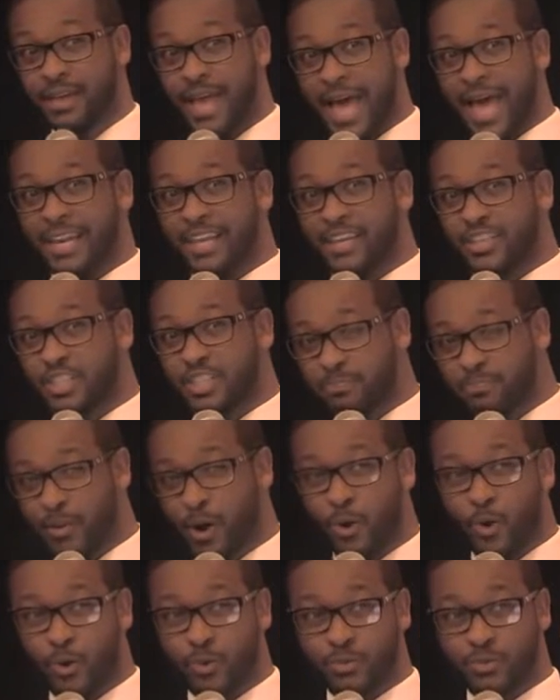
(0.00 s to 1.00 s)
and
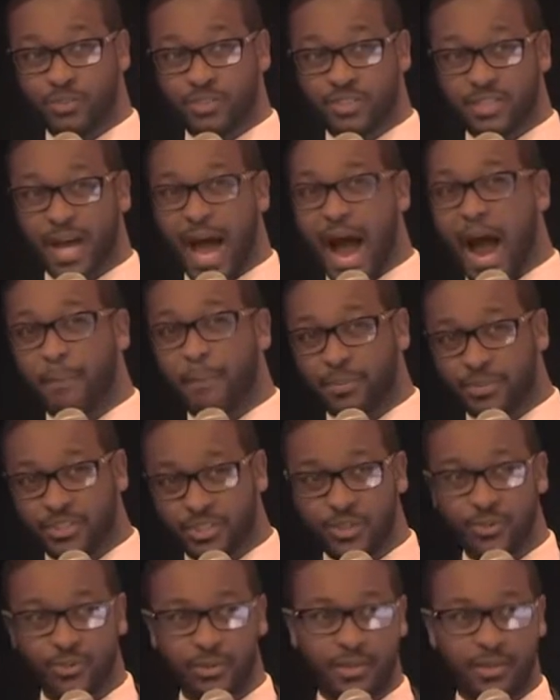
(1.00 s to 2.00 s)
exposed to
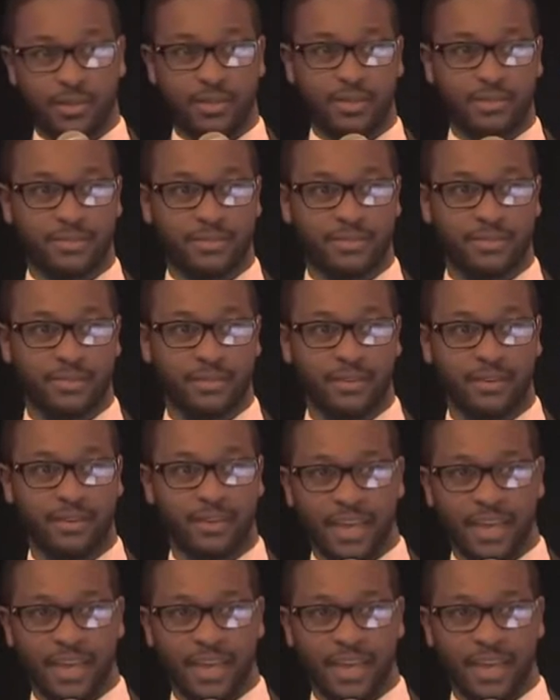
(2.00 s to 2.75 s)
opportunities